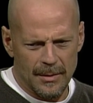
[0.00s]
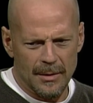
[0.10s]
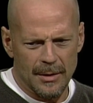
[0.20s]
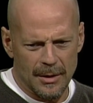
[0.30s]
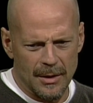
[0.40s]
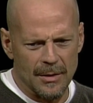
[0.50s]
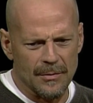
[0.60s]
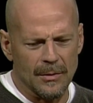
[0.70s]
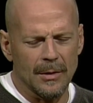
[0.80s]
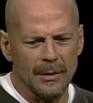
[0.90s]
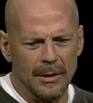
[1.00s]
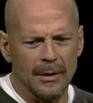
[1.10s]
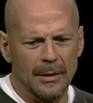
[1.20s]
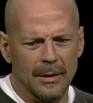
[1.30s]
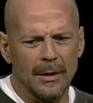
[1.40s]
successful and,
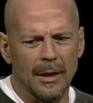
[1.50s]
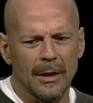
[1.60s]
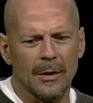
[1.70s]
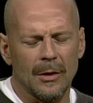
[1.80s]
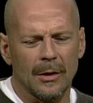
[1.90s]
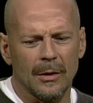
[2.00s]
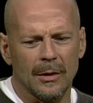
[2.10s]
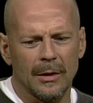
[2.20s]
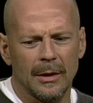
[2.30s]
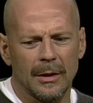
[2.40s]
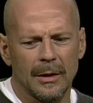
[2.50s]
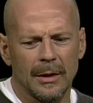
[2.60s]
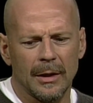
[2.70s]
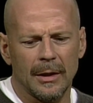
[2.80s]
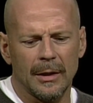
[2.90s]
and kind of caught on.
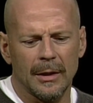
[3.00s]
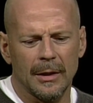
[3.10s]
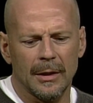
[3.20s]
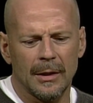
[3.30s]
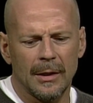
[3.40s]
And, and uh,